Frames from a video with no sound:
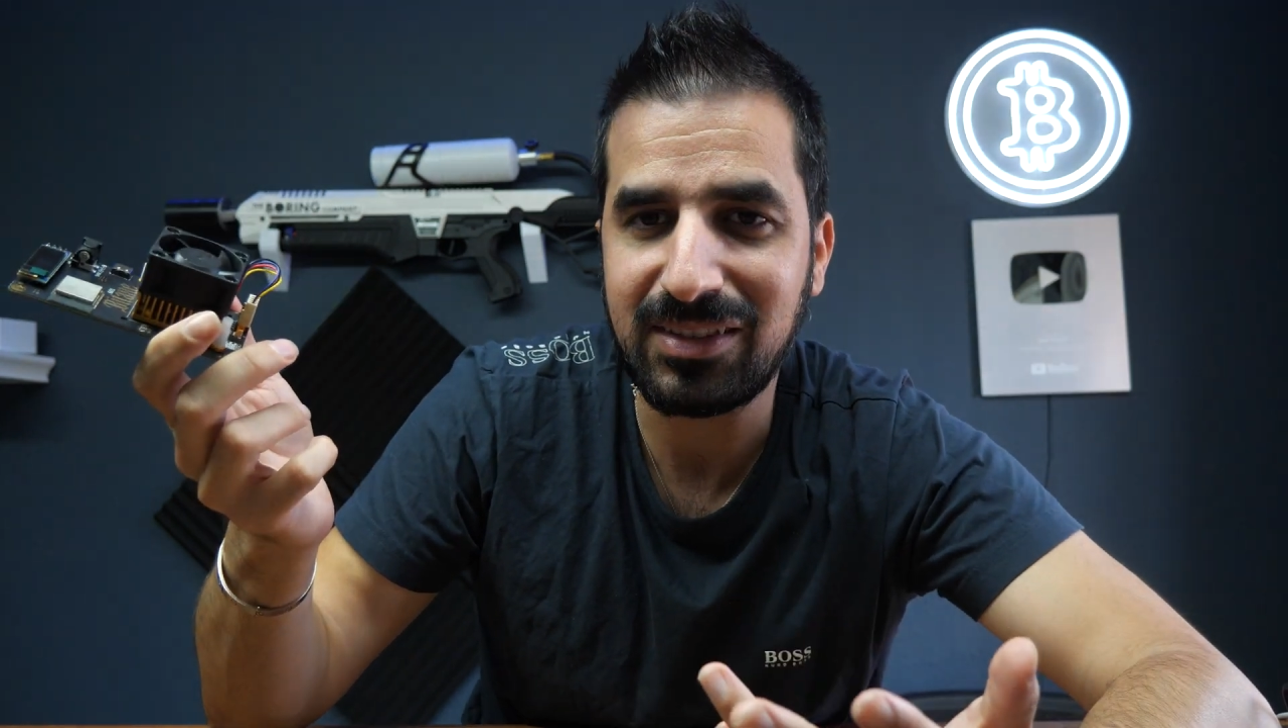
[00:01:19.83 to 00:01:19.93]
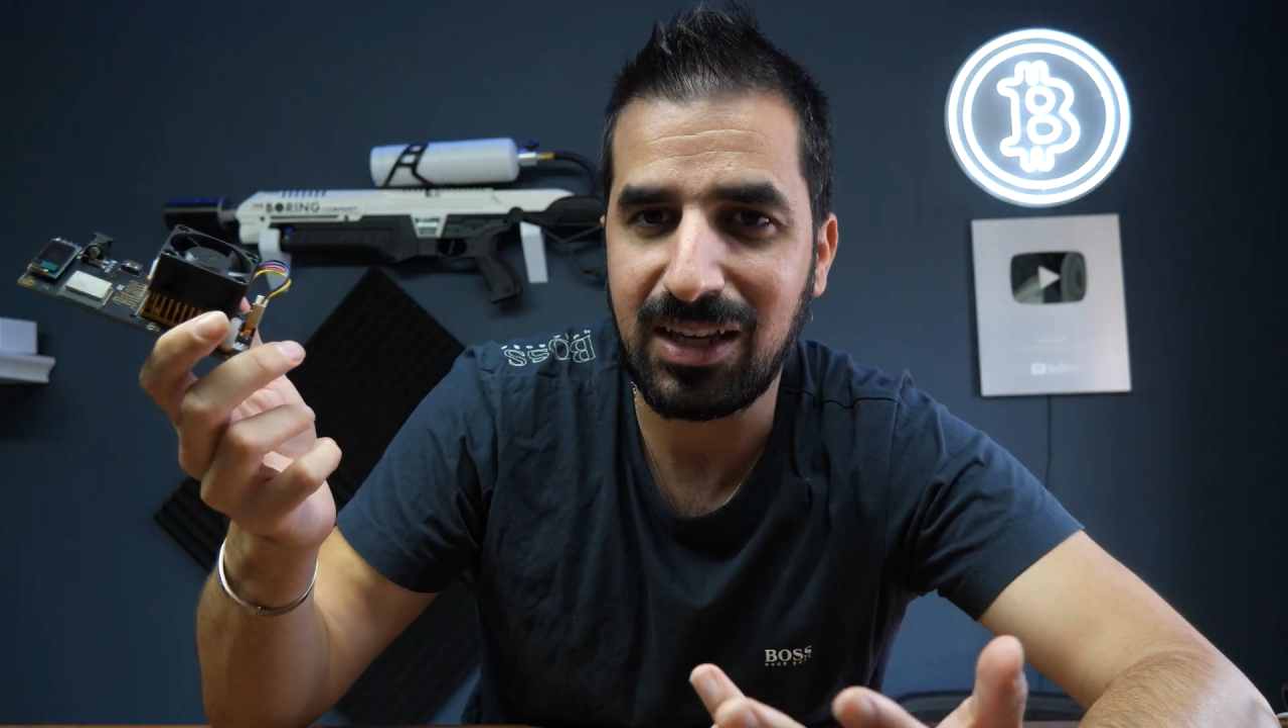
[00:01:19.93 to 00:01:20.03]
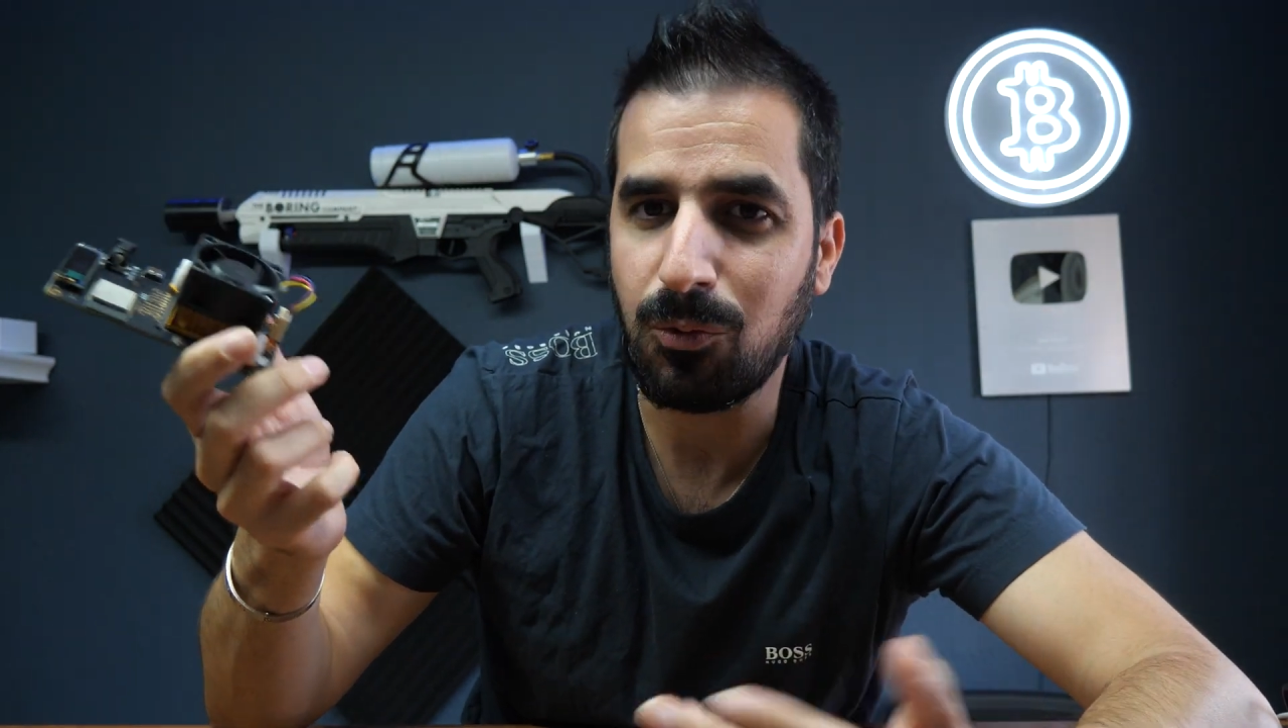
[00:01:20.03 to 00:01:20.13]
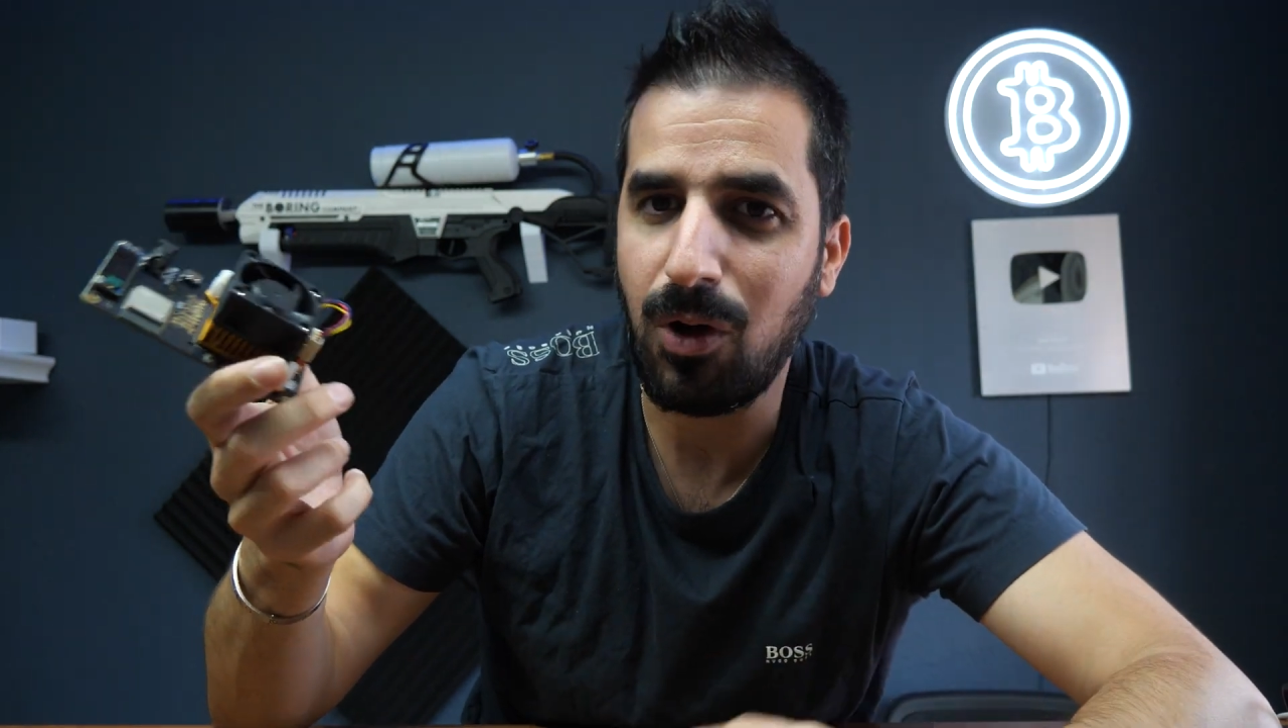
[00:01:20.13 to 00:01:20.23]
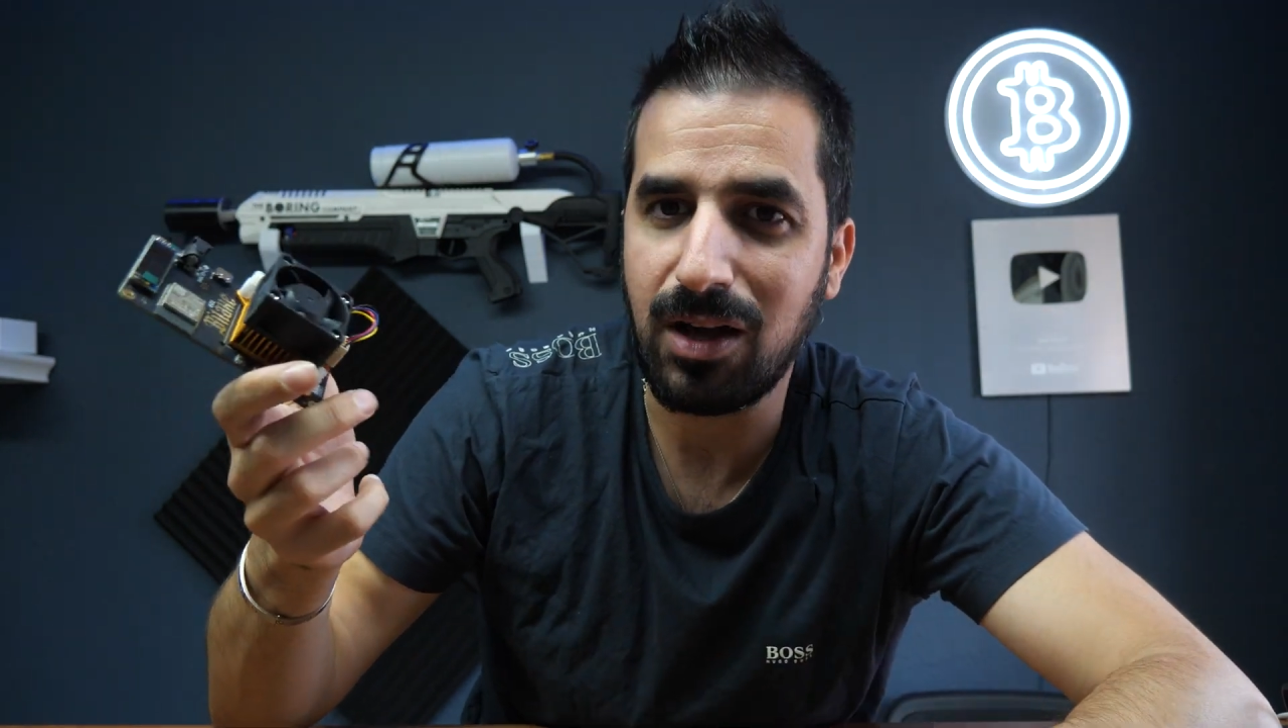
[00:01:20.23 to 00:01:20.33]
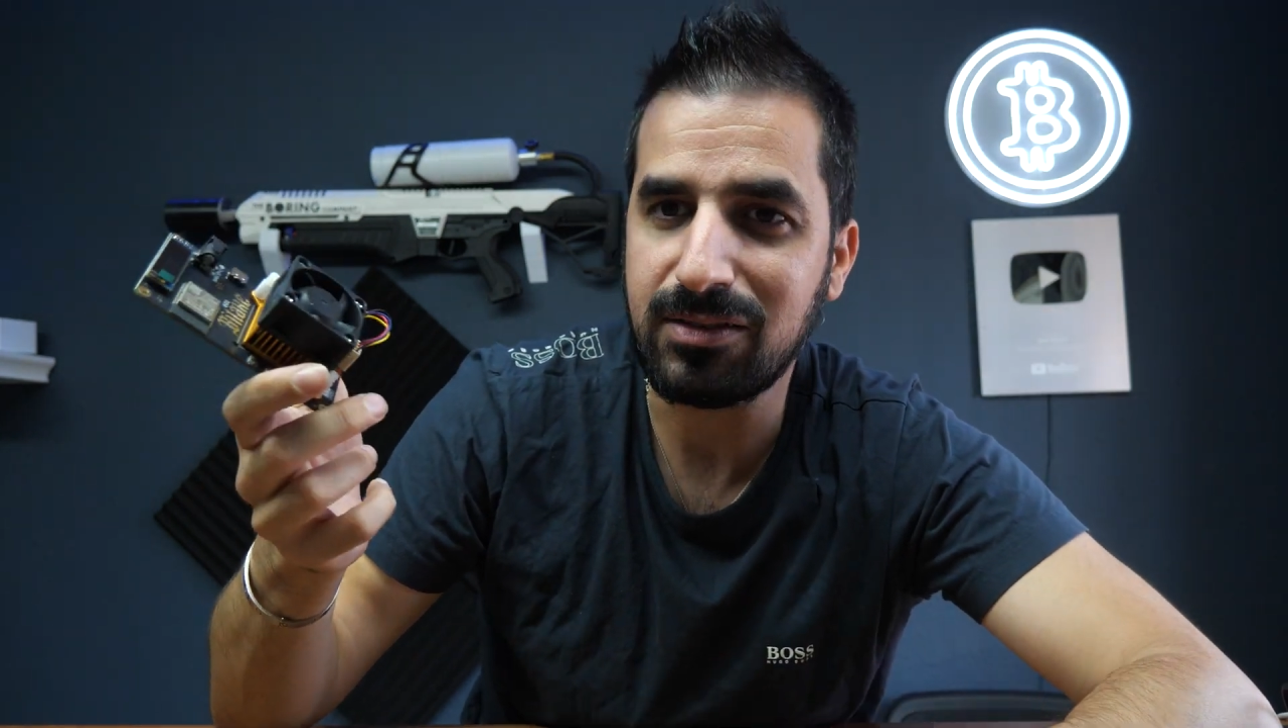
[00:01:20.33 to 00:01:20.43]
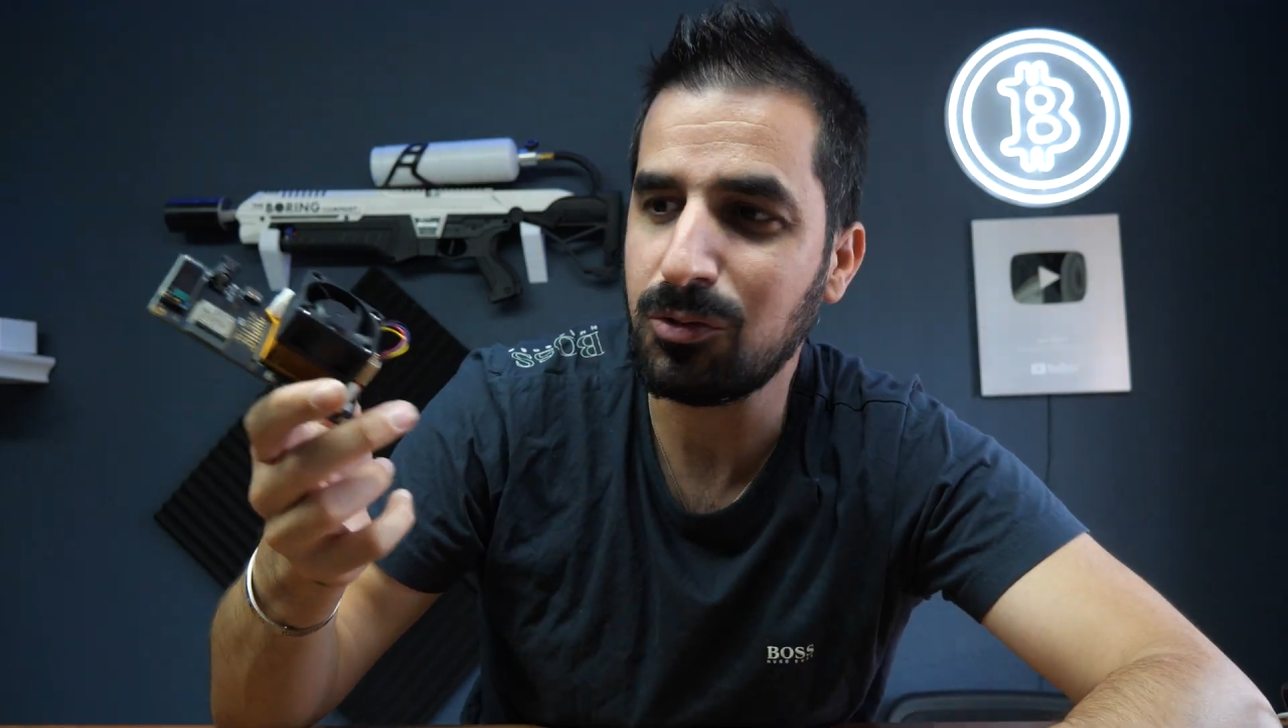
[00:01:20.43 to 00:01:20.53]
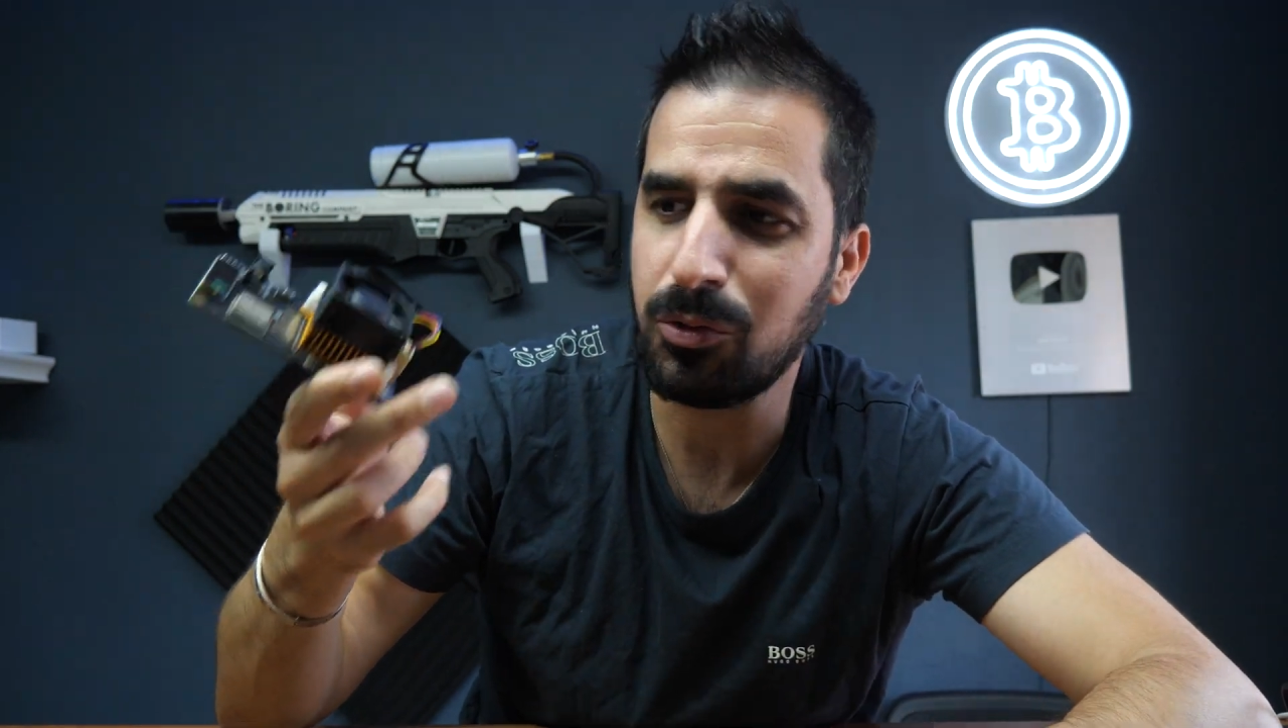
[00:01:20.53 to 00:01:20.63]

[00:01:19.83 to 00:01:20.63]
10 watts?